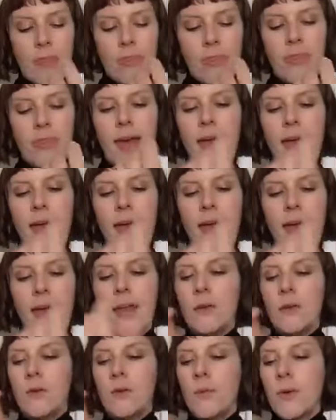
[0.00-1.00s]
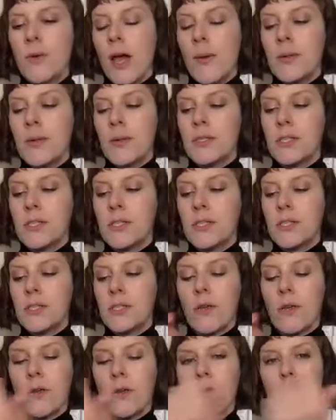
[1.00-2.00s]
And then we're going
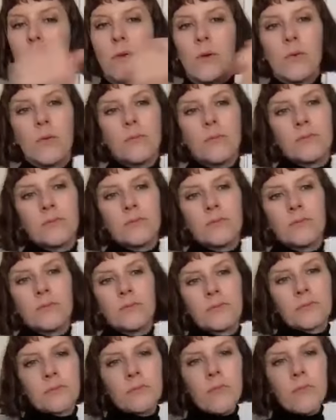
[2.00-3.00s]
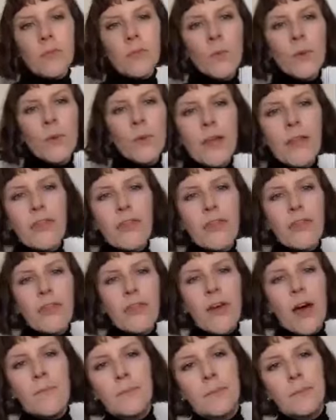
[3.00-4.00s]
to, with our
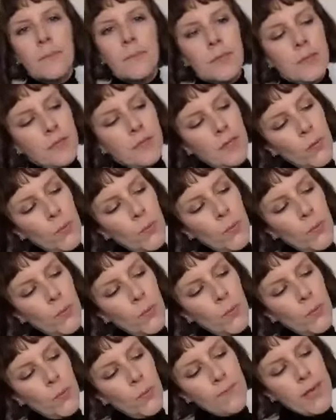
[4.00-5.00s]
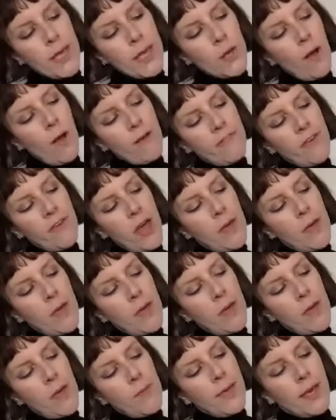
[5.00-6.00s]
thumb, we can be quite
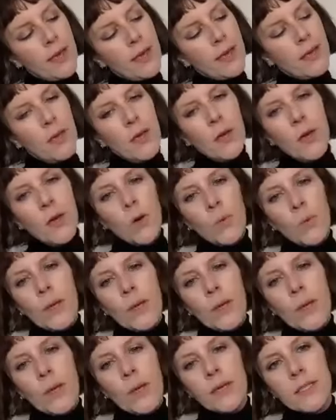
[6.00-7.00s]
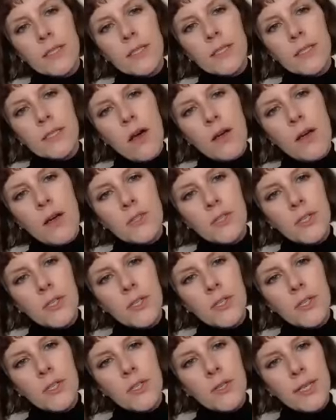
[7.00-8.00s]
firm here. We're going to start to
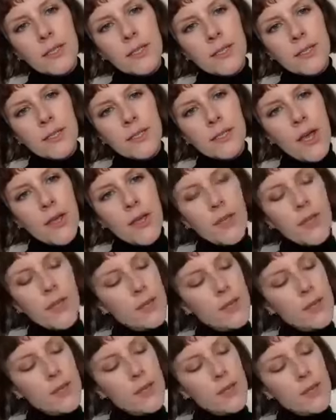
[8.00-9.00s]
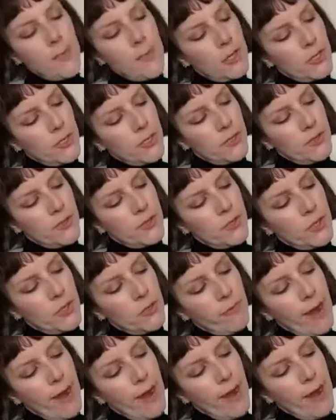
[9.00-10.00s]
do little circular motions
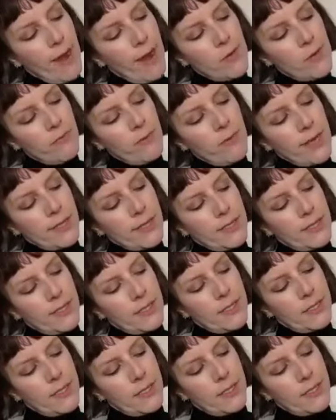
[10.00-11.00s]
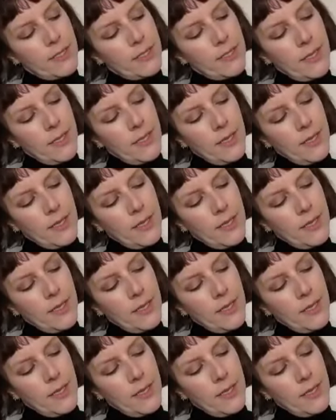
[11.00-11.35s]
around our wrist.